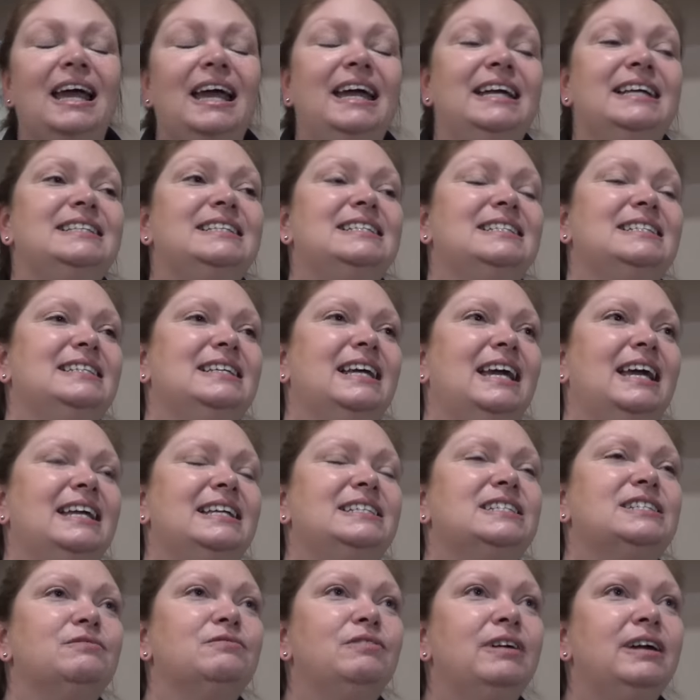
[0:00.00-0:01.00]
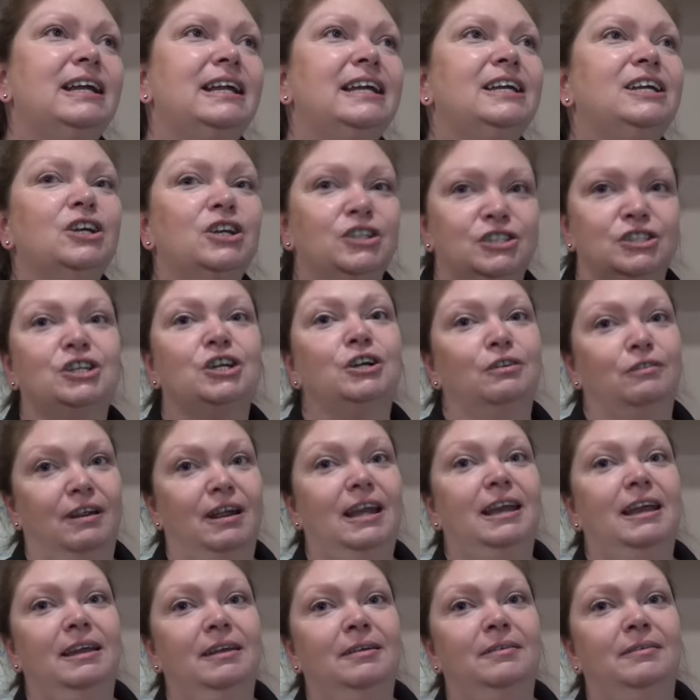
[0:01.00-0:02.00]
It's a really good
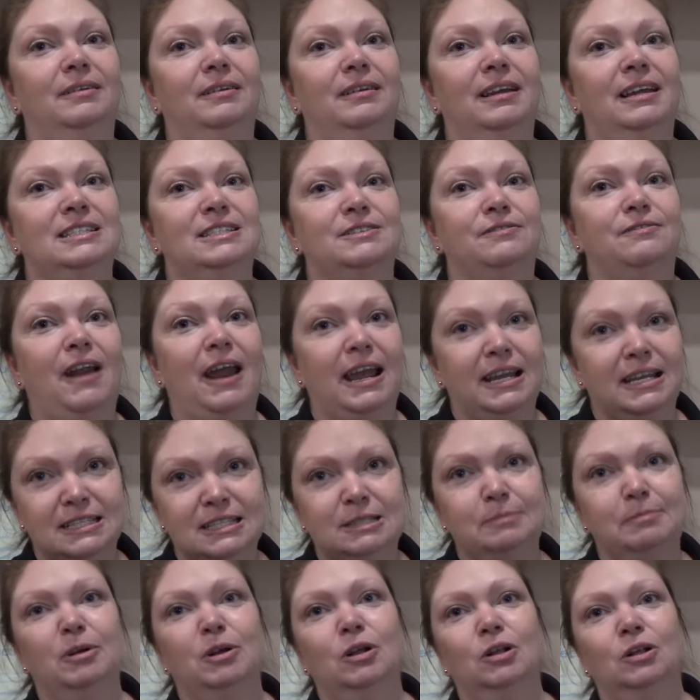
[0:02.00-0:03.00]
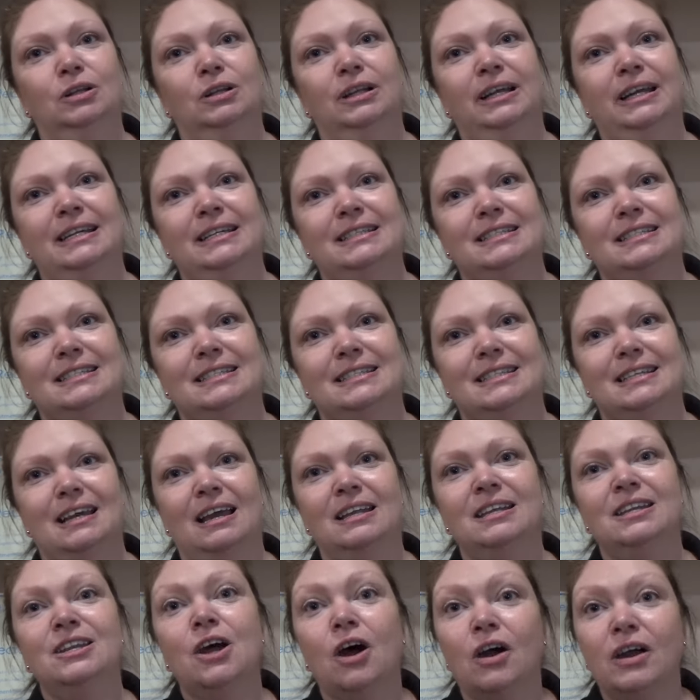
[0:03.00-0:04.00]
career. It's flexible. It's
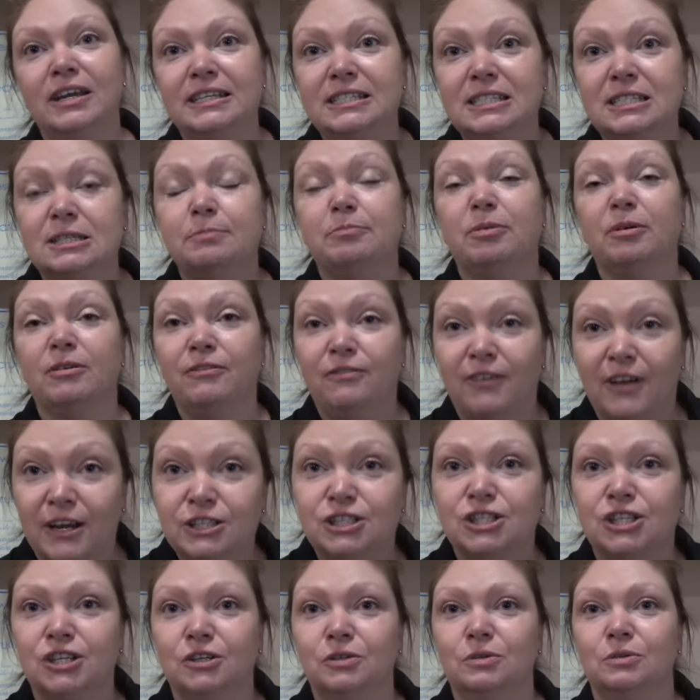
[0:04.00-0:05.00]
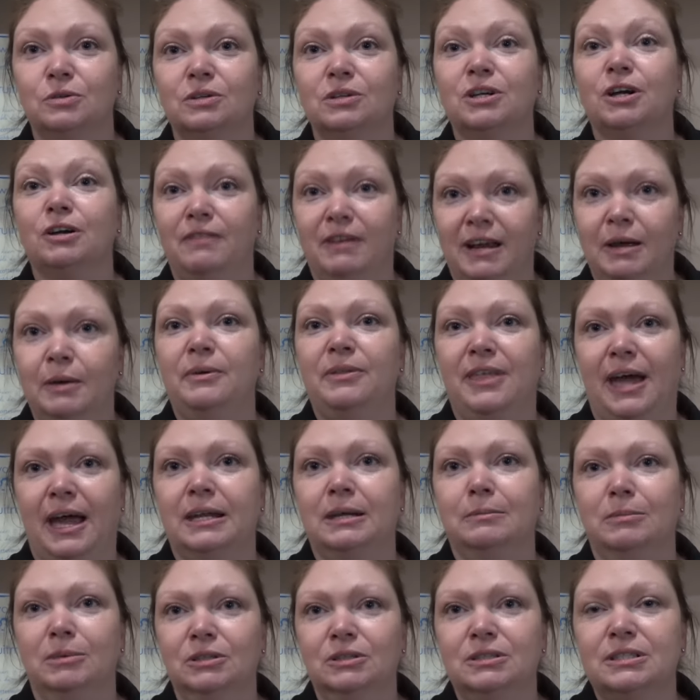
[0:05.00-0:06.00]
a nice professional career with
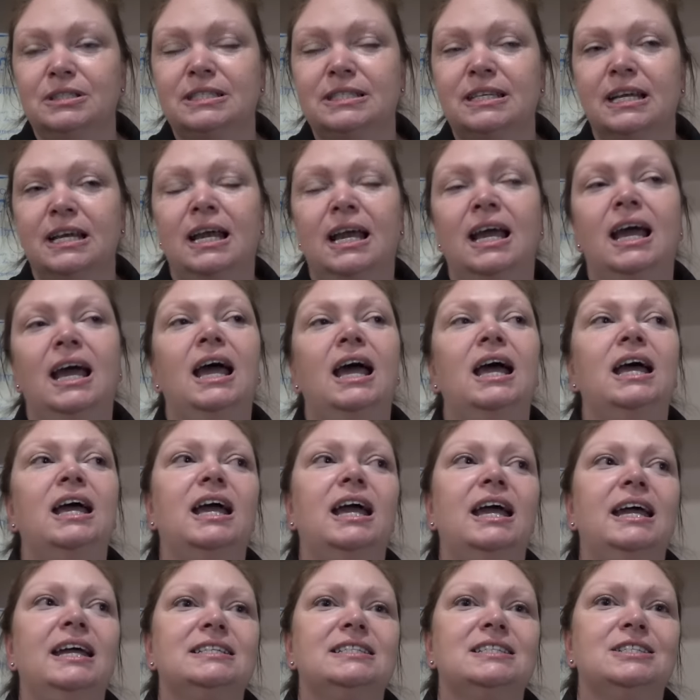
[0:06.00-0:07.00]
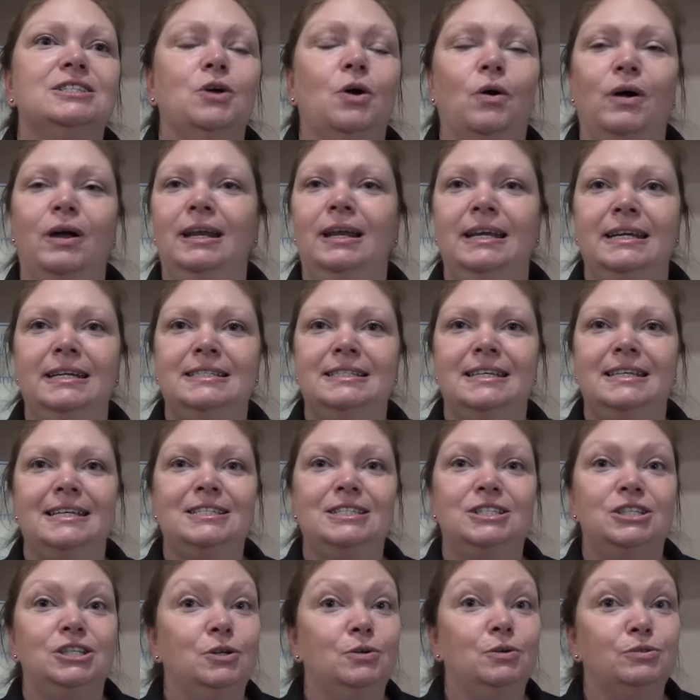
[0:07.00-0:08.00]
animals. It's not
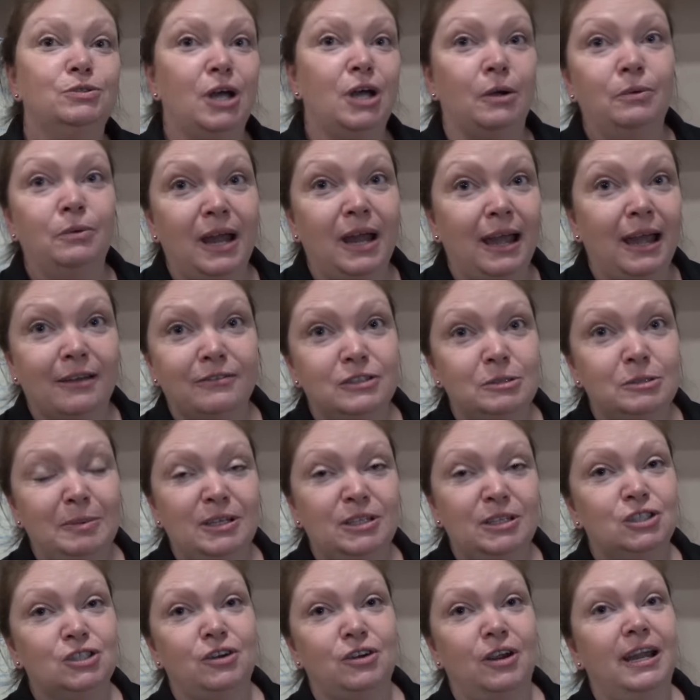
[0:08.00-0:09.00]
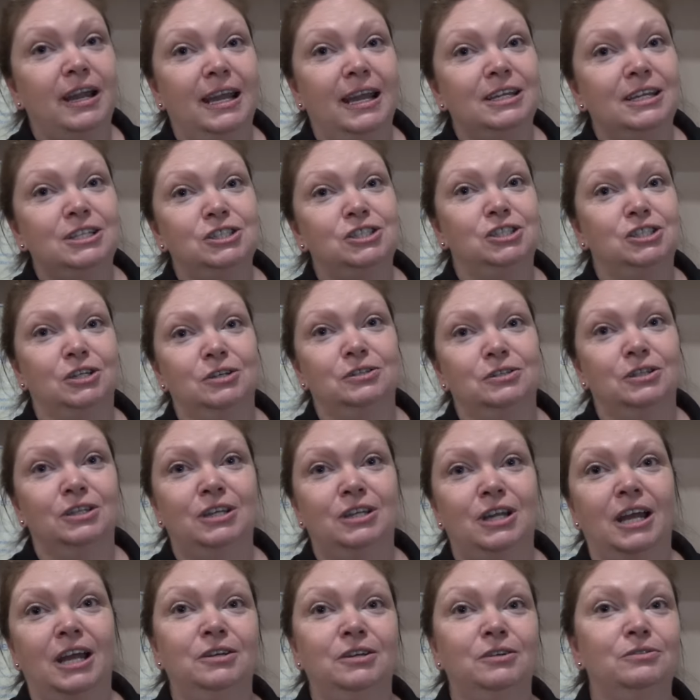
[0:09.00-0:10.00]
elitist. You don't have to be a straight A
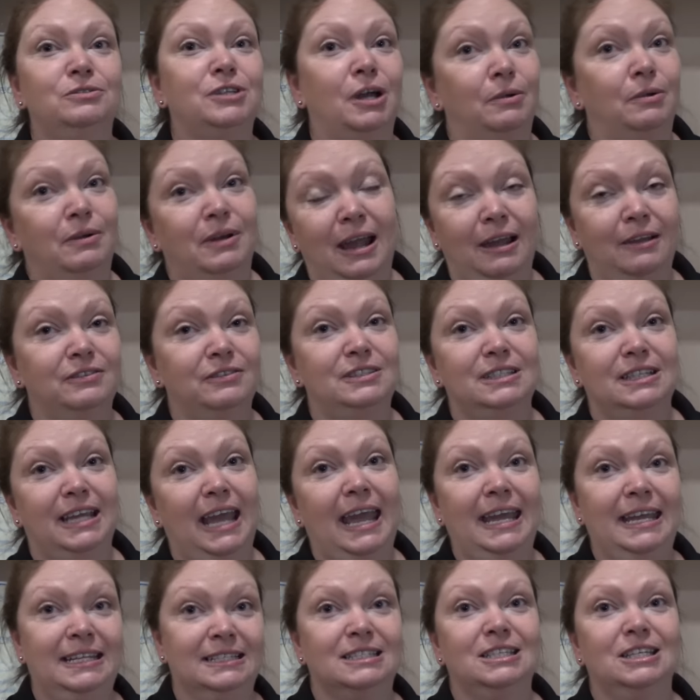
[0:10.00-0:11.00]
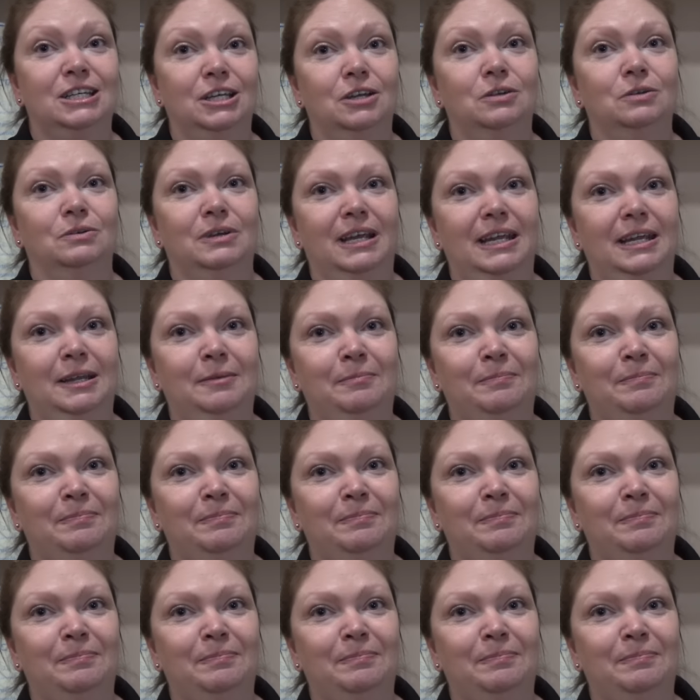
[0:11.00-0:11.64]
student and you don't have to get into uni.